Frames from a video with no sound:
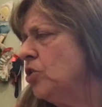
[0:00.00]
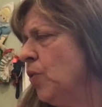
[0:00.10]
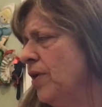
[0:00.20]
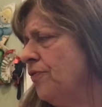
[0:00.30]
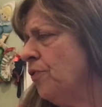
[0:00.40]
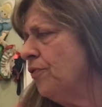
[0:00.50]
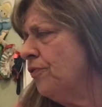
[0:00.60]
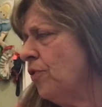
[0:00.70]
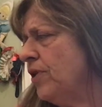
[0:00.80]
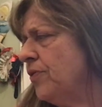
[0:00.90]

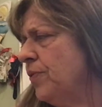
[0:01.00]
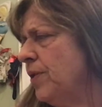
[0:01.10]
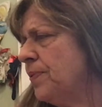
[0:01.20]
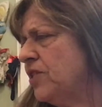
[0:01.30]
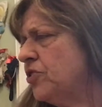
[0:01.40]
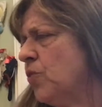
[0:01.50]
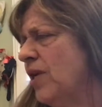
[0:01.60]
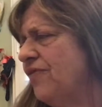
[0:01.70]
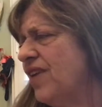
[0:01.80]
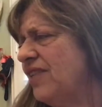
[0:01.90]
24.43 plus
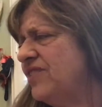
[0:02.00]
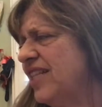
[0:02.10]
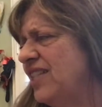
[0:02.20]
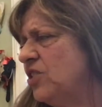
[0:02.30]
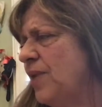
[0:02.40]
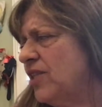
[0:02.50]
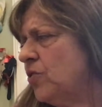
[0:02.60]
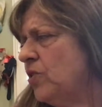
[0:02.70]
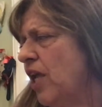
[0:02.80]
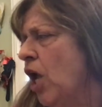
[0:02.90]
25 cents
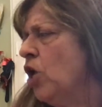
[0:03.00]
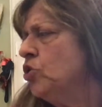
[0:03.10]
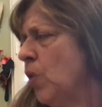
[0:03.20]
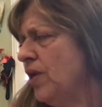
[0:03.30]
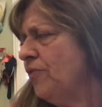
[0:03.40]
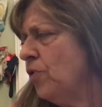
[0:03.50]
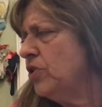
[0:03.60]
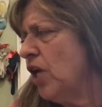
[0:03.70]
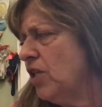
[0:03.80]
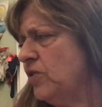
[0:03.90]
makes only
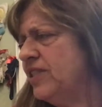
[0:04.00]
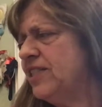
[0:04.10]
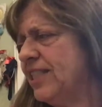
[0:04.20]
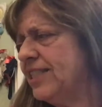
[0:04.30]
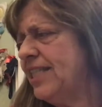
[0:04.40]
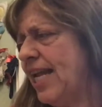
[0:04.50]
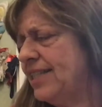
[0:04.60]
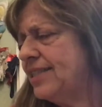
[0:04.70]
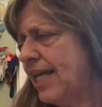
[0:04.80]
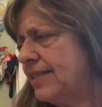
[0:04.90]

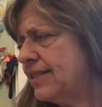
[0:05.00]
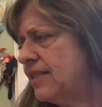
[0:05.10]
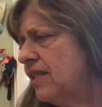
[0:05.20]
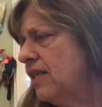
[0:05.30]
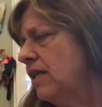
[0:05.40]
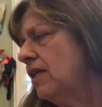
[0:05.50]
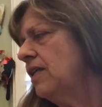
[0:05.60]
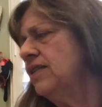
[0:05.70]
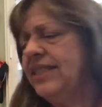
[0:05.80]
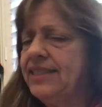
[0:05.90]
$24.68.
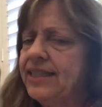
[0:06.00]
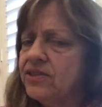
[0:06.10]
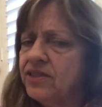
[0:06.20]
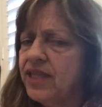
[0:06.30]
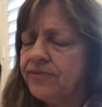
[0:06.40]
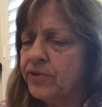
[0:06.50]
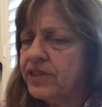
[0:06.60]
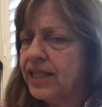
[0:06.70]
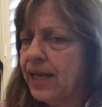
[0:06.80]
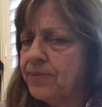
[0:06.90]
Details never
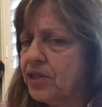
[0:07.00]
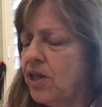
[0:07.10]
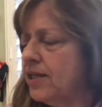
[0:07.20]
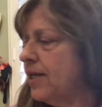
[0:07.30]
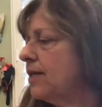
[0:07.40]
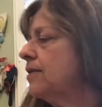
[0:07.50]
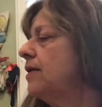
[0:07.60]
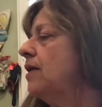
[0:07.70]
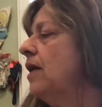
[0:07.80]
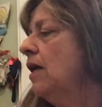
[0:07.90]
escaped Claudia.
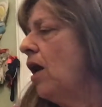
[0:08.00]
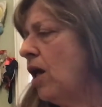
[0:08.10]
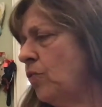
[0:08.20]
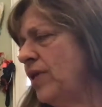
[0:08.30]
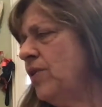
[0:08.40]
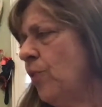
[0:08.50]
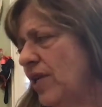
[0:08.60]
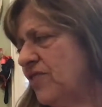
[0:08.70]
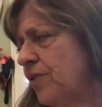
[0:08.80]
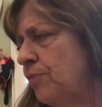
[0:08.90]
I'll win the
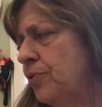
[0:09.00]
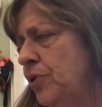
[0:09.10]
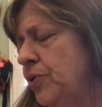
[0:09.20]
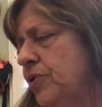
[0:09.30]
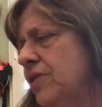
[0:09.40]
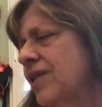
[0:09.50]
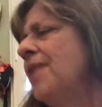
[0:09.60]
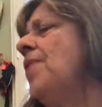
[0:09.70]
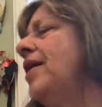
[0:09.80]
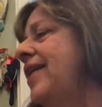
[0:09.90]
rest from Bruce.
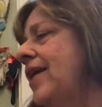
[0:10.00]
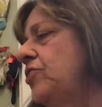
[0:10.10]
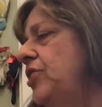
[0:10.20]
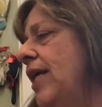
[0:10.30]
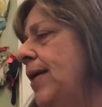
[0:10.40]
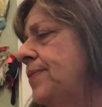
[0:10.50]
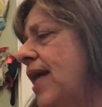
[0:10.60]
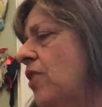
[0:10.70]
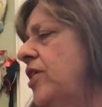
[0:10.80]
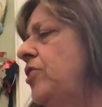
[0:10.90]
Come on now, James.
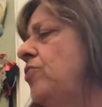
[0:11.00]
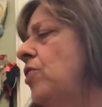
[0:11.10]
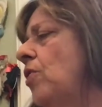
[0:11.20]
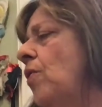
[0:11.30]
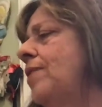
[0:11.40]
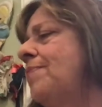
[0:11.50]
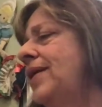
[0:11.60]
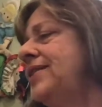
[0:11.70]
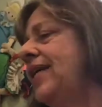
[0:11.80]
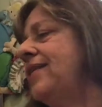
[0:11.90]
How can you know on
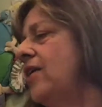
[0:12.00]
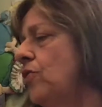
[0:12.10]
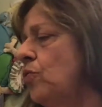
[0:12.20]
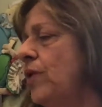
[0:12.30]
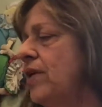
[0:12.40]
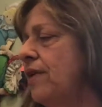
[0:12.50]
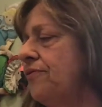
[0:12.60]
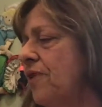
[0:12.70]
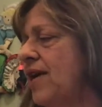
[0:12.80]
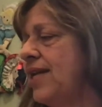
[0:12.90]
Monday that you'll win on
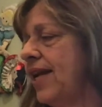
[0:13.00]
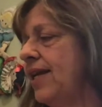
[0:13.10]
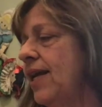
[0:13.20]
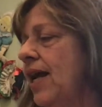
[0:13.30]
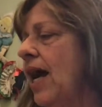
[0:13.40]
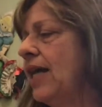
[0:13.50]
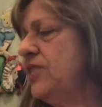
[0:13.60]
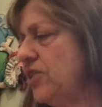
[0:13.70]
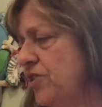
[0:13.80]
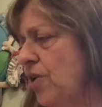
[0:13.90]
Friday? I
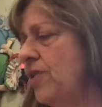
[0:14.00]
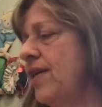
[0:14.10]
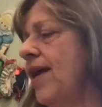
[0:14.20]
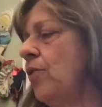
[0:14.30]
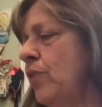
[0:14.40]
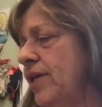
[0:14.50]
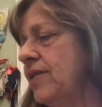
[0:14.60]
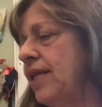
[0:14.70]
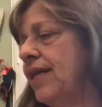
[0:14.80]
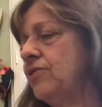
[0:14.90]
just know that I
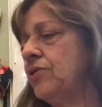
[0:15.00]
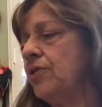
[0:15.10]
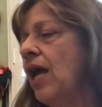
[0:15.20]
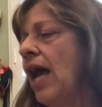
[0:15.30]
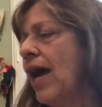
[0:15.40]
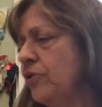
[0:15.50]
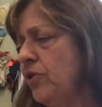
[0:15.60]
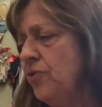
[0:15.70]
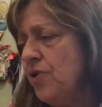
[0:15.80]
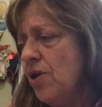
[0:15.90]
will, he answered. How do
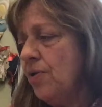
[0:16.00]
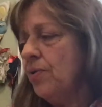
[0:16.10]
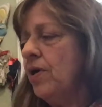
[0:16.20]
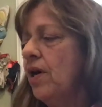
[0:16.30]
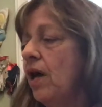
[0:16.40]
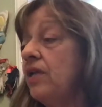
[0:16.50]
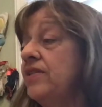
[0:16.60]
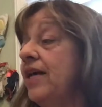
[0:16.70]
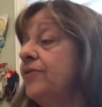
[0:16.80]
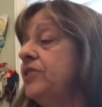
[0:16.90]
you know? I'll
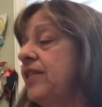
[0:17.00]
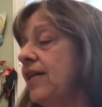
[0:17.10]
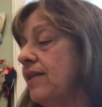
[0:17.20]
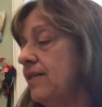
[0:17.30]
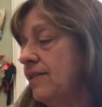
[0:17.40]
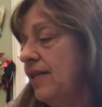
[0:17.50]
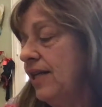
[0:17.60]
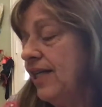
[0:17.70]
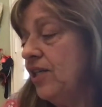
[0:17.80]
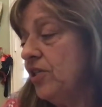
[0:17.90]
never tell.
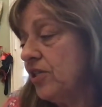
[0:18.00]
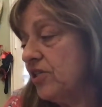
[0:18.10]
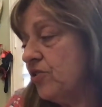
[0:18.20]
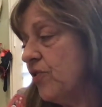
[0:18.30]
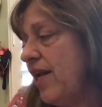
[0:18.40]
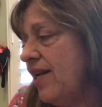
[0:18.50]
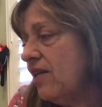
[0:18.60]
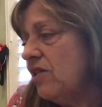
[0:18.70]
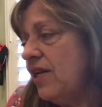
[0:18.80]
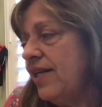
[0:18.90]
He looked straight
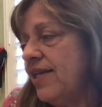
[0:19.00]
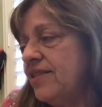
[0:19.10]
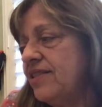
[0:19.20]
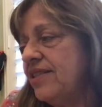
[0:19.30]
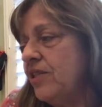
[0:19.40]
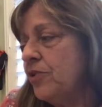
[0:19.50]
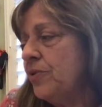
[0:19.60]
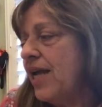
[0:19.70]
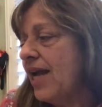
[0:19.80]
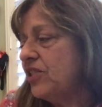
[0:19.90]
at Claudia to see her
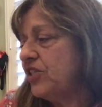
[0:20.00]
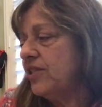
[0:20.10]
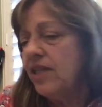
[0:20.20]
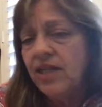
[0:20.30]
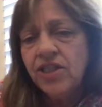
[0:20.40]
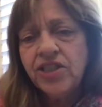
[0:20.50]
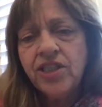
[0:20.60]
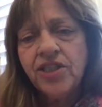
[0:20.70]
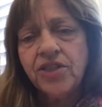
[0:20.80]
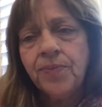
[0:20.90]
reaction. She
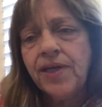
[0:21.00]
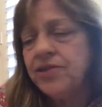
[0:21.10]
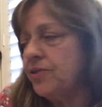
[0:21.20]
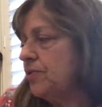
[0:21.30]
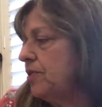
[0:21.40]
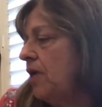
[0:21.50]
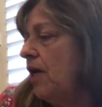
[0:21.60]
looked puzzled.